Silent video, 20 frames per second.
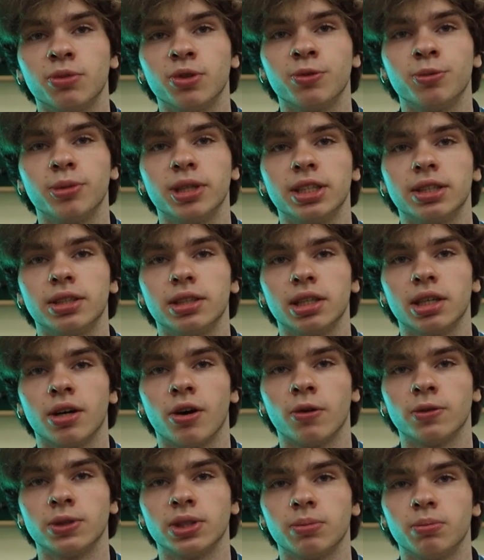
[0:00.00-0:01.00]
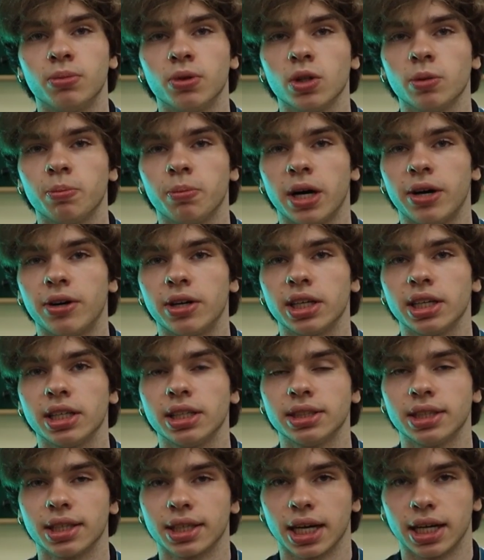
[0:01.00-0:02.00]
movement of the bull power
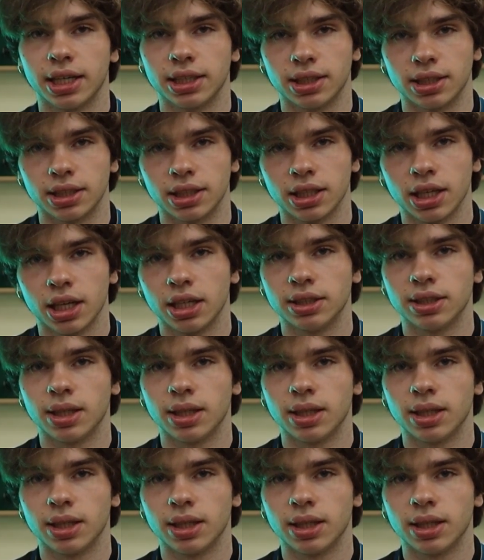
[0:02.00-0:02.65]
indicator in